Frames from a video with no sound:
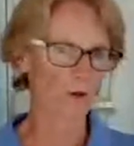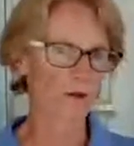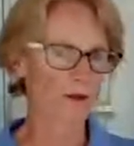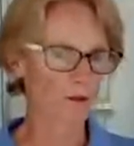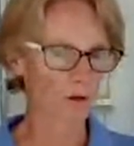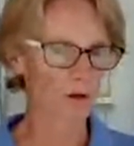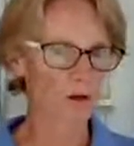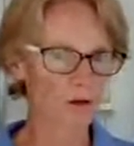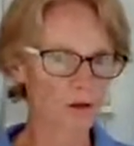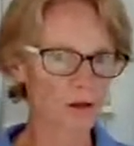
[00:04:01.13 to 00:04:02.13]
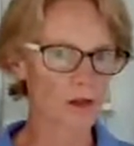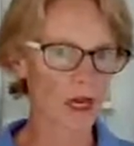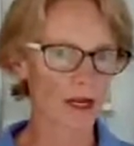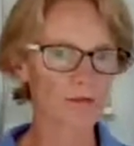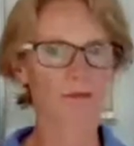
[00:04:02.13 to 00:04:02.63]
But before you do
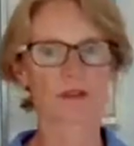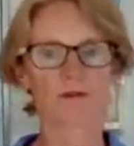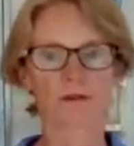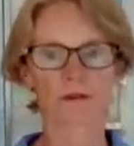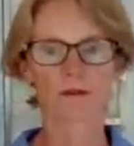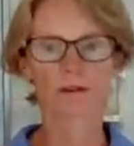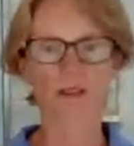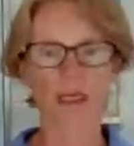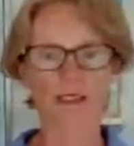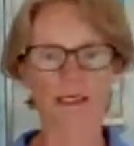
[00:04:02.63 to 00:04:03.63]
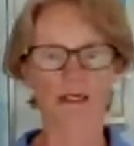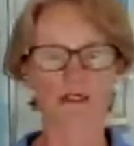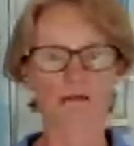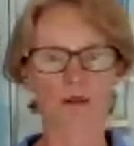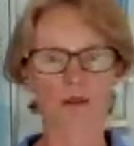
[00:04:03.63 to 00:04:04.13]
that, if you check down
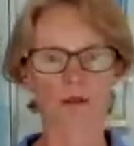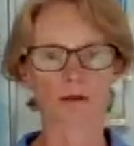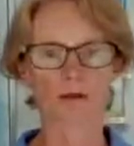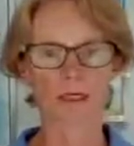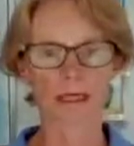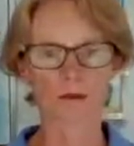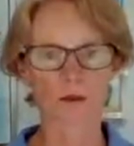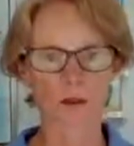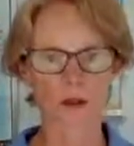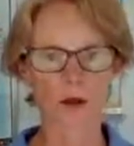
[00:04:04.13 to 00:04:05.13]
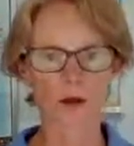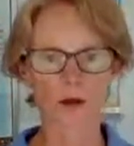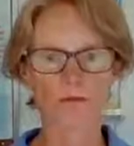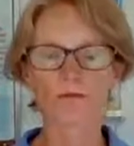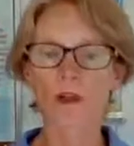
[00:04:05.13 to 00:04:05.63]
in the module, it will show
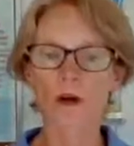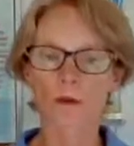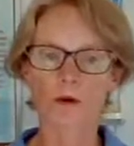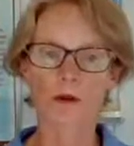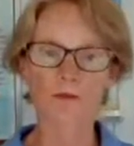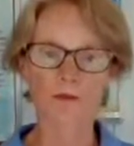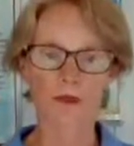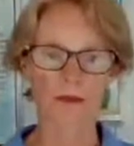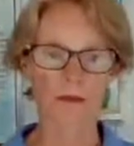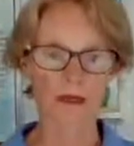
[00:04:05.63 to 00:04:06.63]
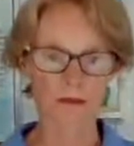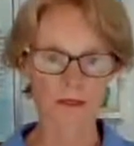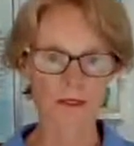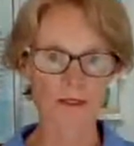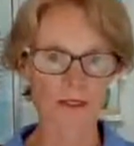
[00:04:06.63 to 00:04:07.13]
you what the
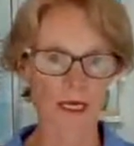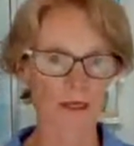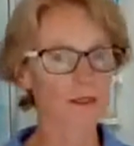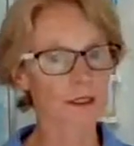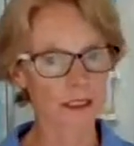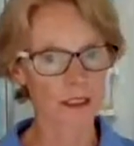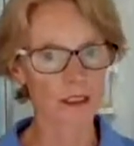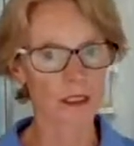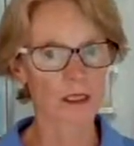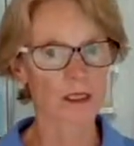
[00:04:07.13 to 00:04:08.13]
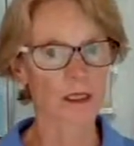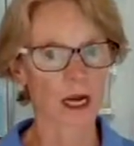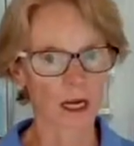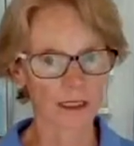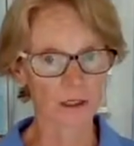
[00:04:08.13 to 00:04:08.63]
prerequisites are to teach
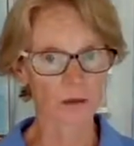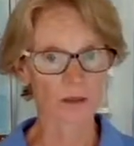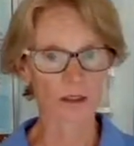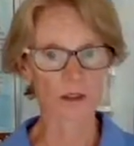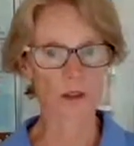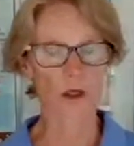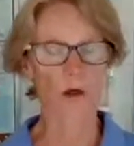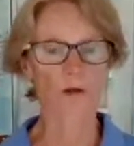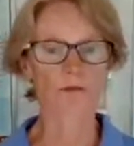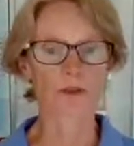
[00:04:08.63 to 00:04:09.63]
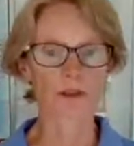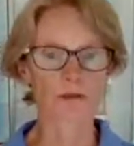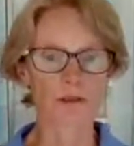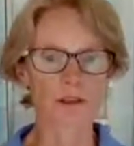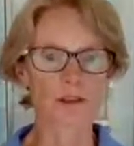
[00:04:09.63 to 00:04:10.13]
hindquarter control. And
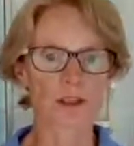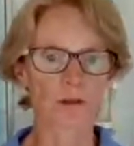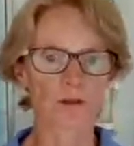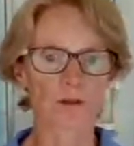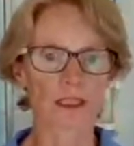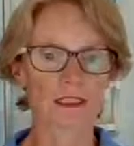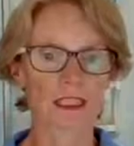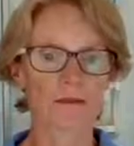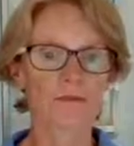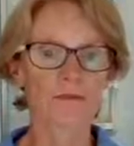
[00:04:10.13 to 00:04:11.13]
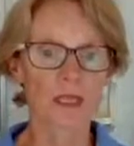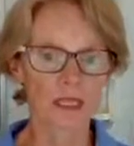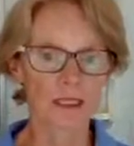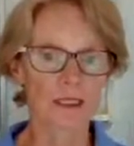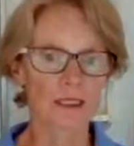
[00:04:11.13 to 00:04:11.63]
the first thing you'll find there
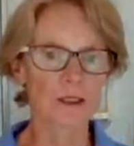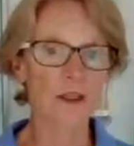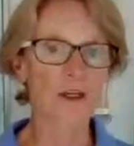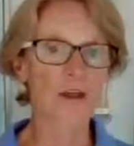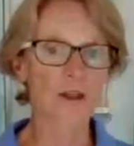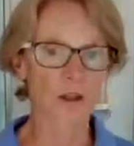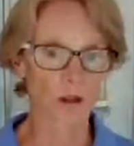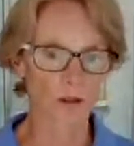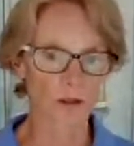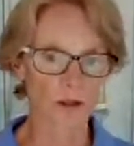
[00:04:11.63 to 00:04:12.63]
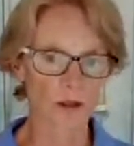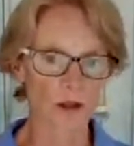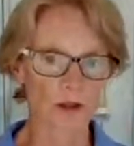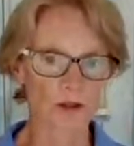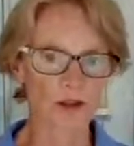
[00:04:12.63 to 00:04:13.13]
is shoulder
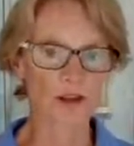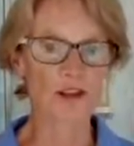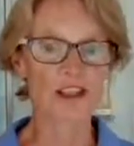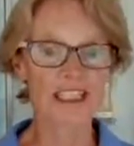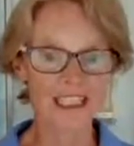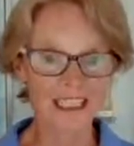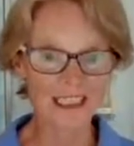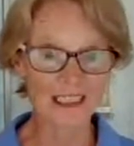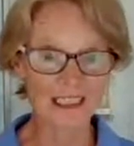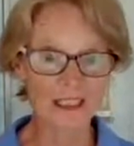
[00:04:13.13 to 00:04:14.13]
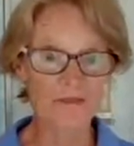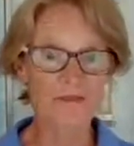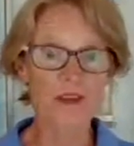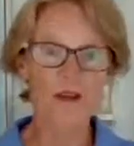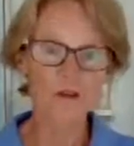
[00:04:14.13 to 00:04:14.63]
control. So
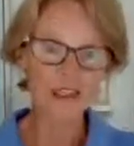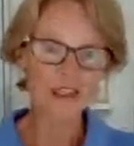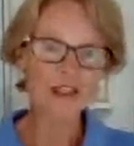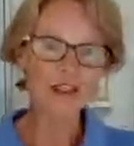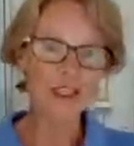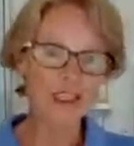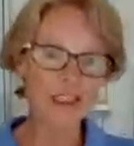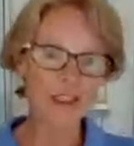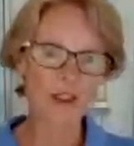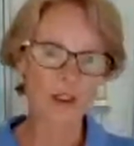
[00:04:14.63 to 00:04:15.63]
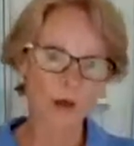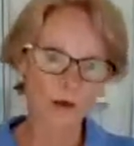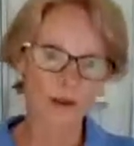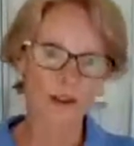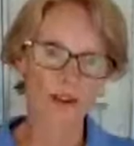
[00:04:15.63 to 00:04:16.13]
the reason you need
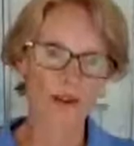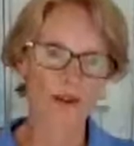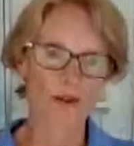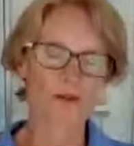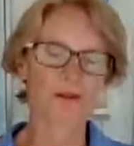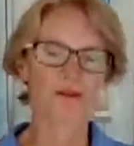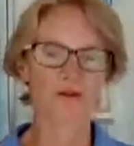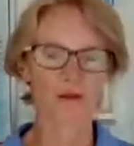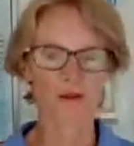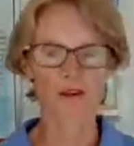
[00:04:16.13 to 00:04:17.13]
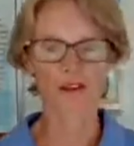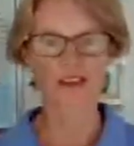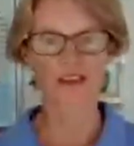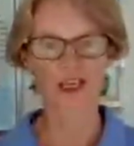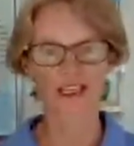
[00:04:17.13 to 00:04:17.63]
shoulder control before you
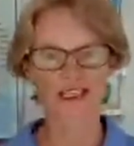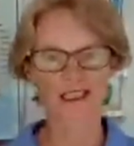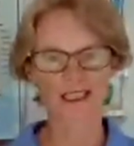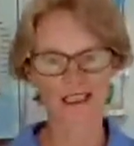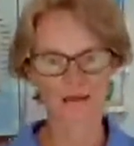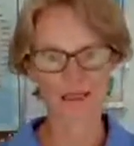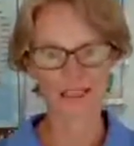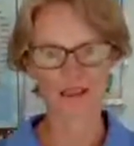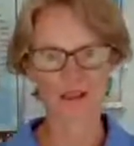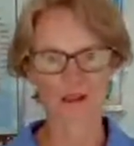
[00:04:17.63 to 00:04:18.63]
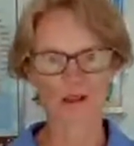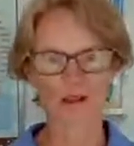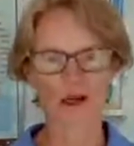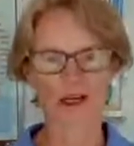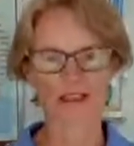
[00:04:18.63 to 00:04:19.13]
can take independent control of the
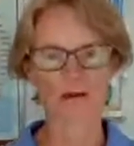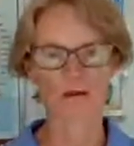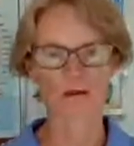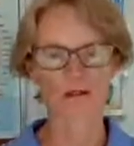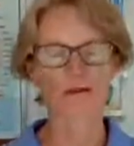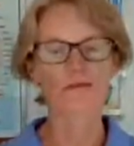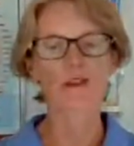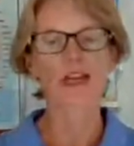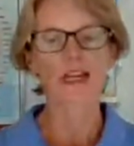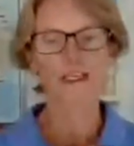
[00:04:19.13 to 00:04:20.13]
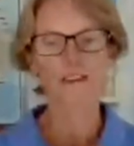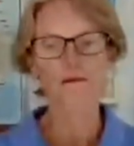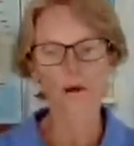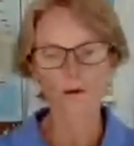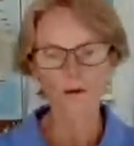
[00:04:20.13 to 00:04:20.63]
hindquarters is
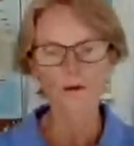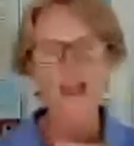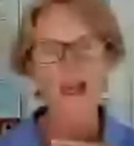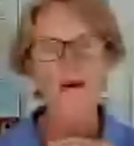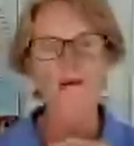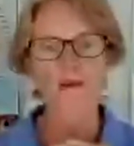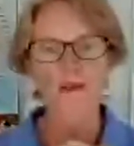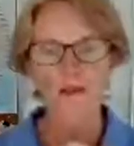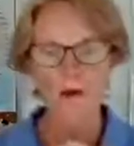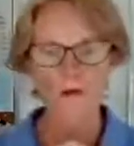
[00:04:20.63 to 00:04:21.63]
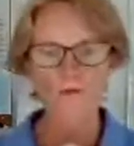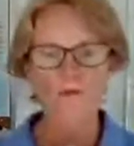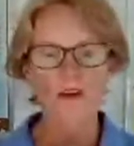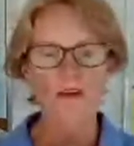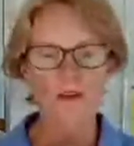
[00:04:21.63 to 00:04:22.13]
you've got to be able to stop
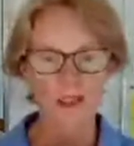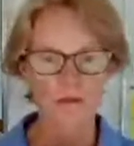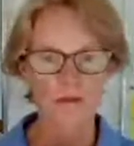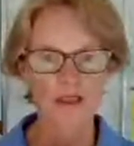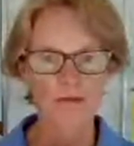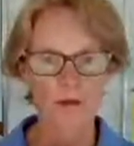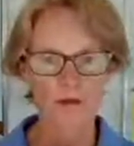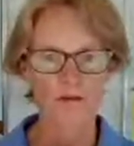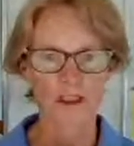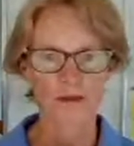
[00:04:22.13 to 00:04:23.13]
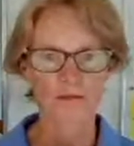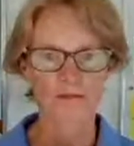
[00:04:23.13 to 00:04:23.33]
something moving.